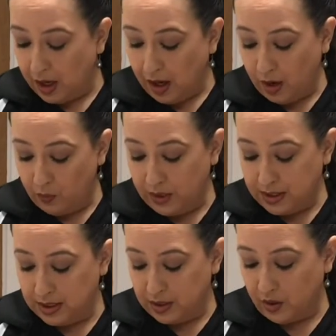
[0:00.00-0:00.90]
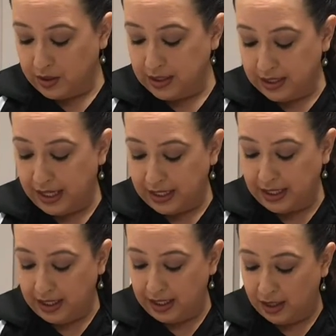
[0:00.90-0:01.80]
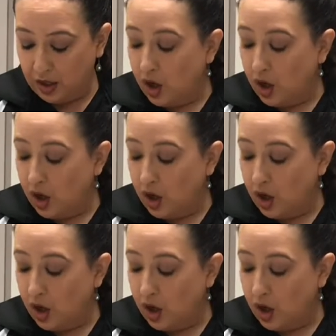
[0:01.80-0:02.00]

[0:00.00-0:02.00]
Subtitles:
And once it starts to get heated,